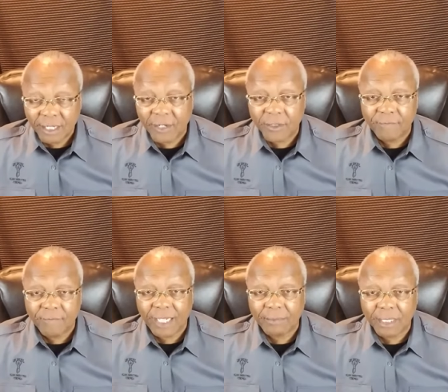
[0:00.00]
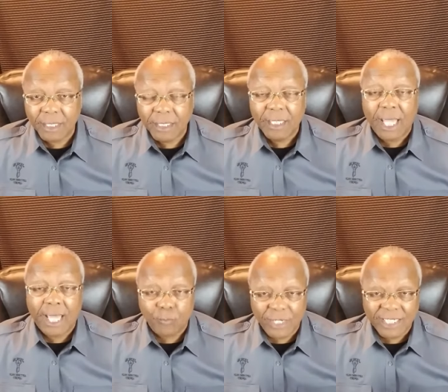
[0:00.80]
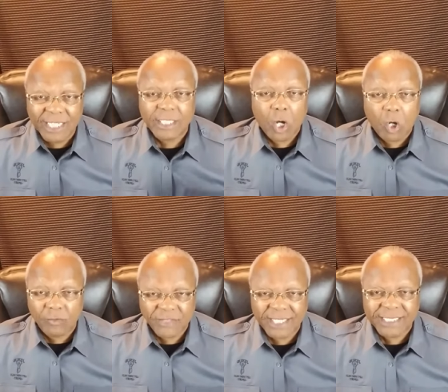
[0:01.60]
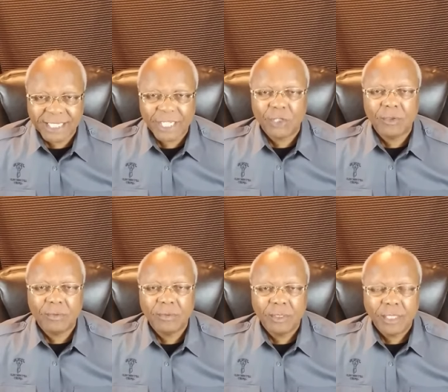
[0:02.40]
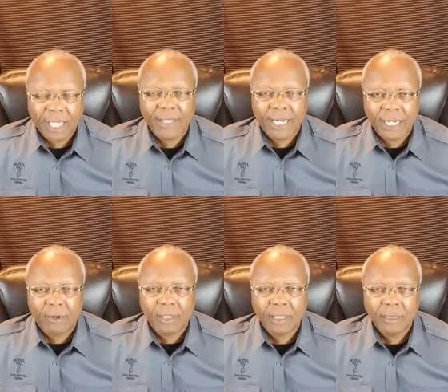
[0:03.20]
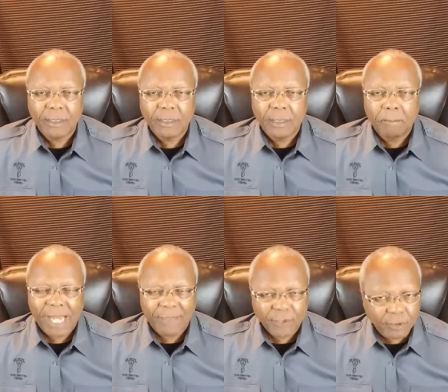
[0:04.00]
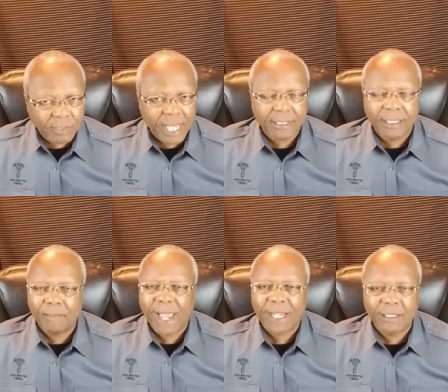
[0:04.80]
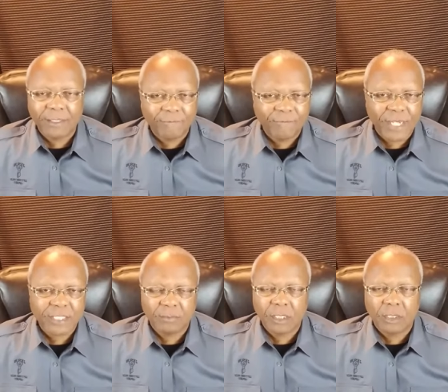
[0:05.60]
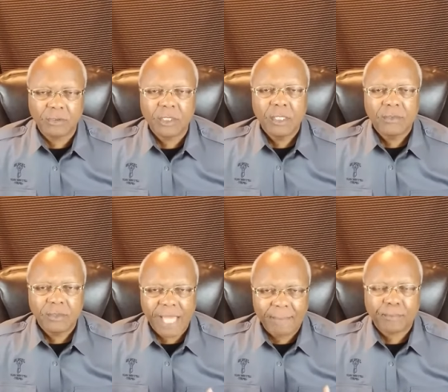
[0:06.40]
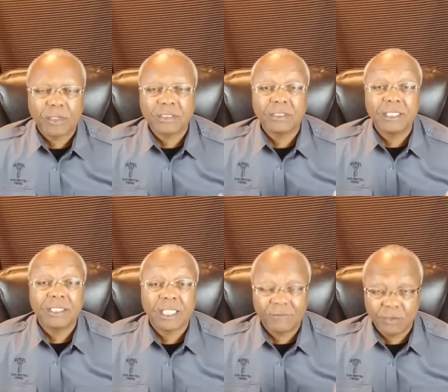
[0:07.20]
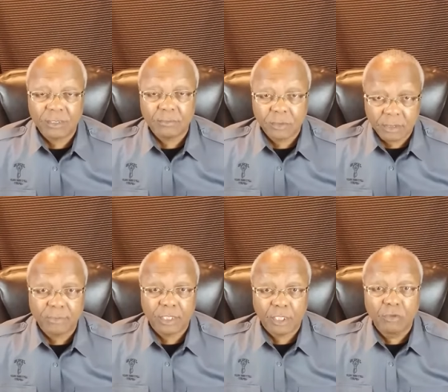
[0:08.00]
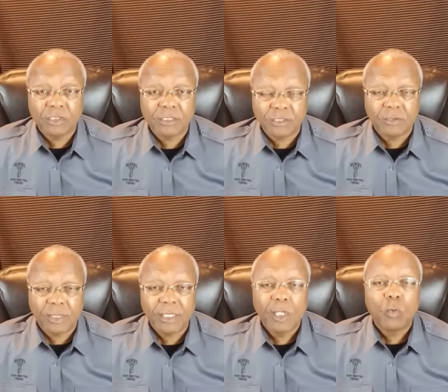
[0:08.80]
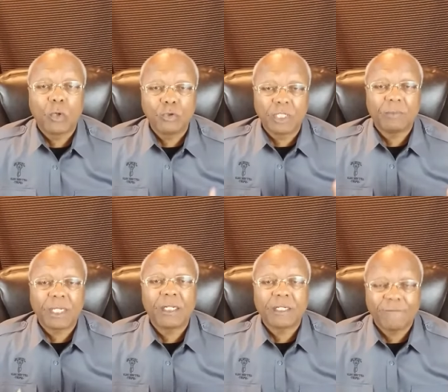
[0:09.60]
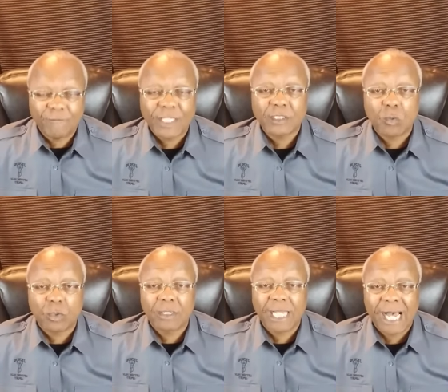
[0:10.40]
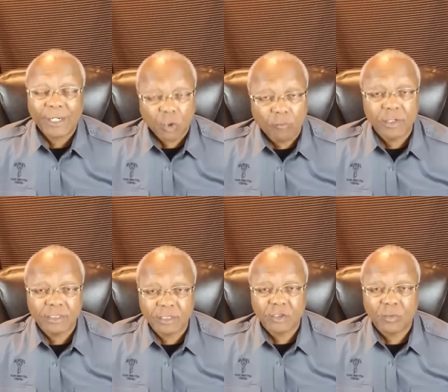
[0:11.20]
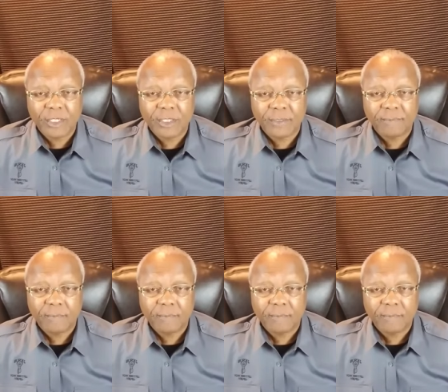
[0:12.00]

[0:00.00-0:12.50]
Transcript: Are you following me? And release all the thing that's in you in that area. But after you do that, get back into confession because that person needs to give you some, some solutions to it where you can begin to confess the word of God over your situation.